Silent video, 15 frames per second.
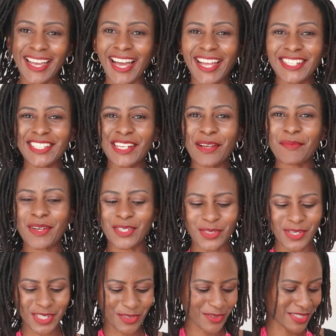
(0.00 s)
and day number
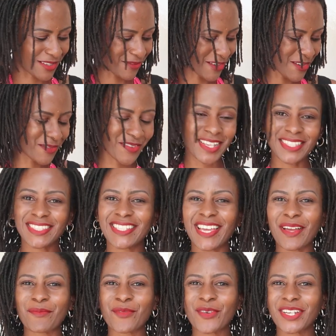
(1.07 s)
20 was the very first
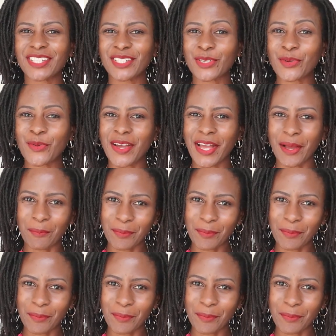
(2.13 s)
time ready to wear,